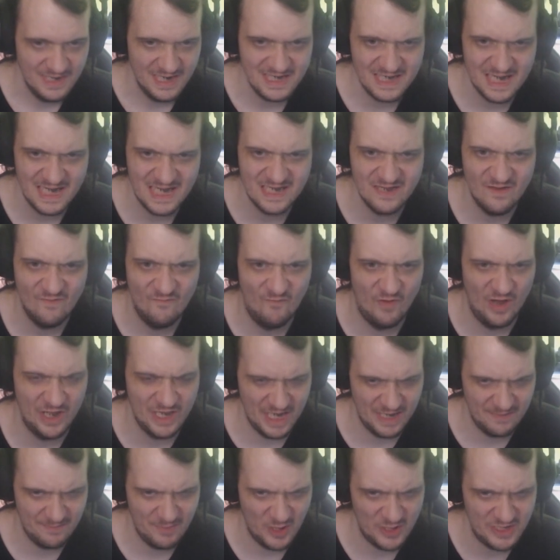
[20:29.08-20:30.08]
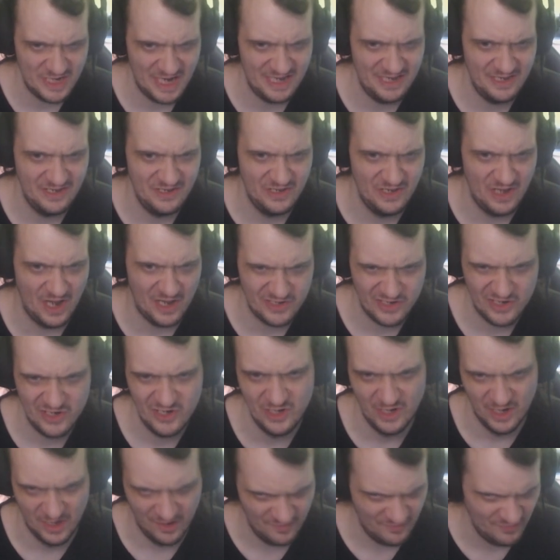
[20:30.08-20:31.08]
this is what I'm supposed to not
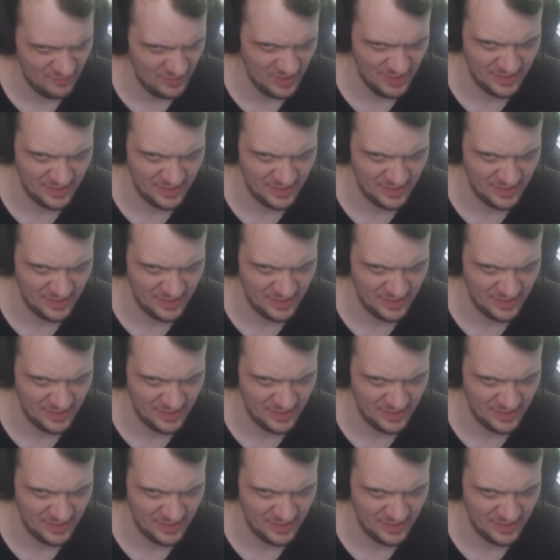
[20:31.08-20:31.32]
here for.